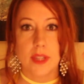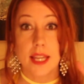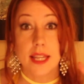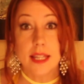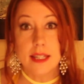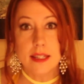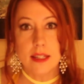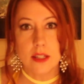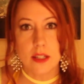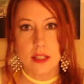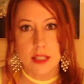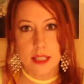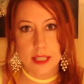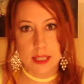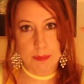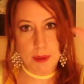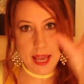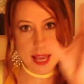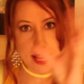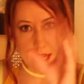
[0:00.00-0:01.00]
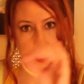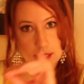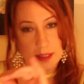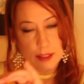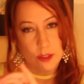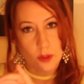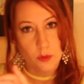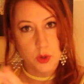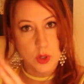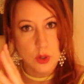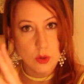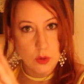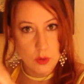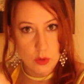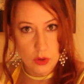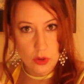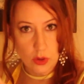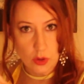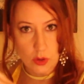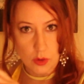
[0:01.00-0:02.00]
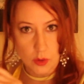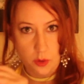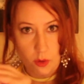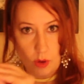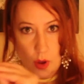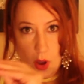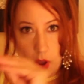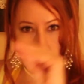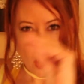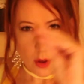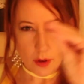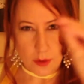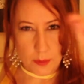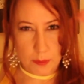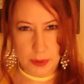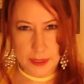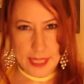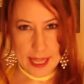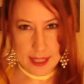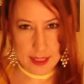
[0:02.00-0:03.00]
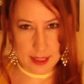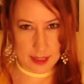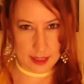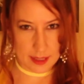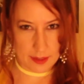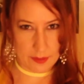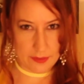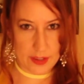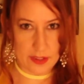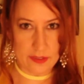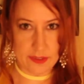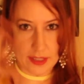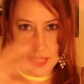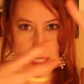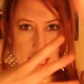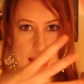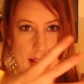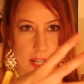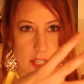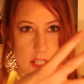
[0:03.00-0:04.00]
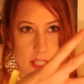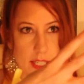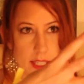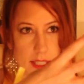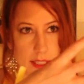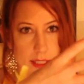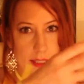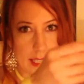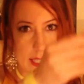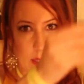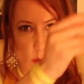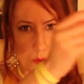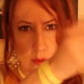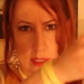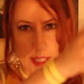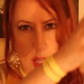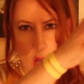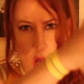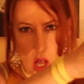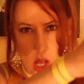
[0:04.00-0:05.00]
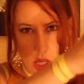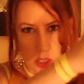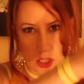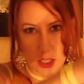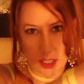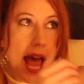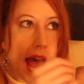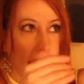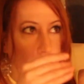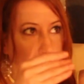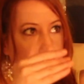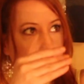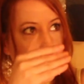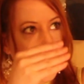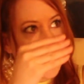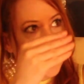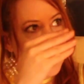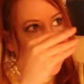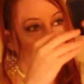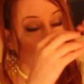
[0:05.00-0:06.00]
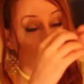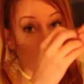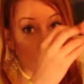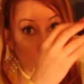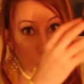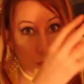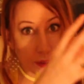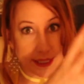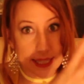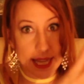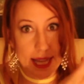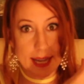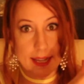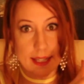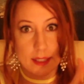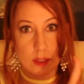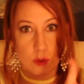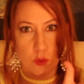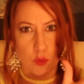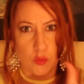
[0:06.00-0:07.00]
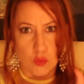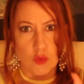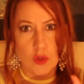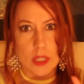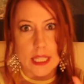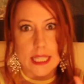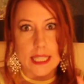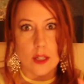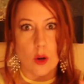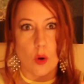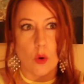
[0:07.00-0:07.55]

into space through the plus 1500. It was hot. And then, ooh, then it's really